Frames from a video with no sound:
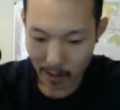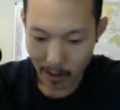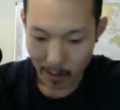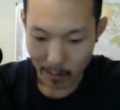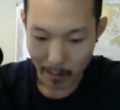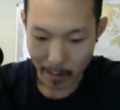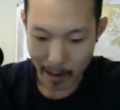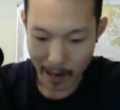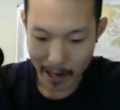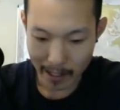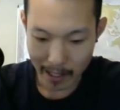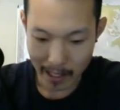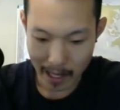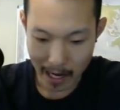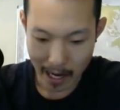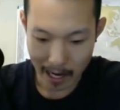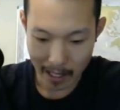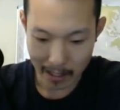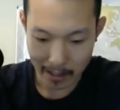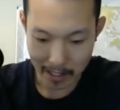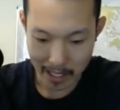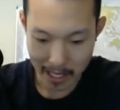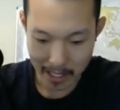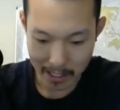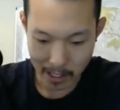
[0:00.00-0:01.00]
My
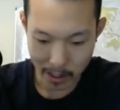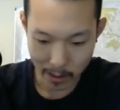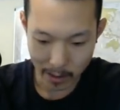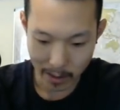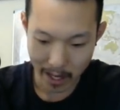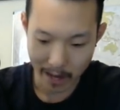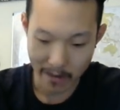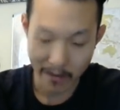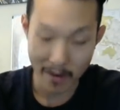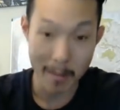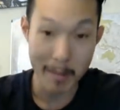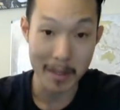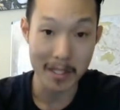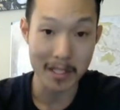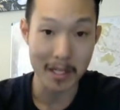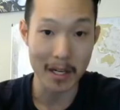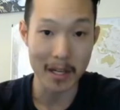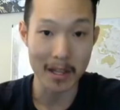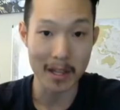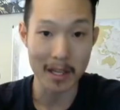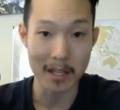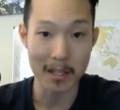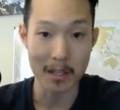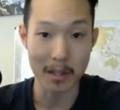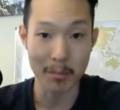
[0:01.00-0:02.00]
God, that's okay. If I miss
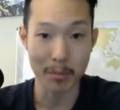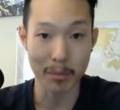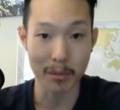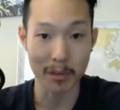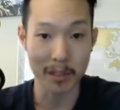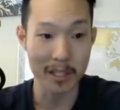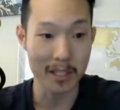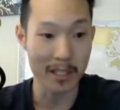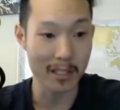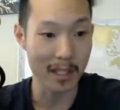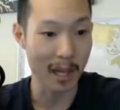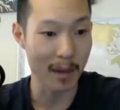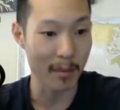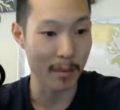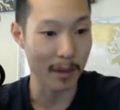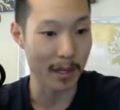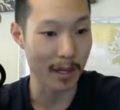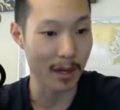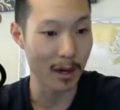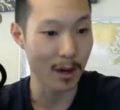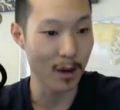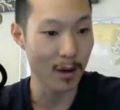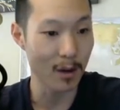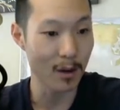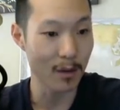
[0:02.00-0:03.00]
anything, please let me
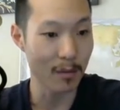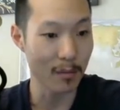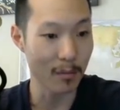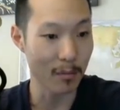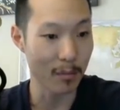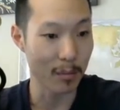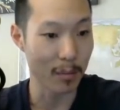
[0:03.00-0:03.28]
know.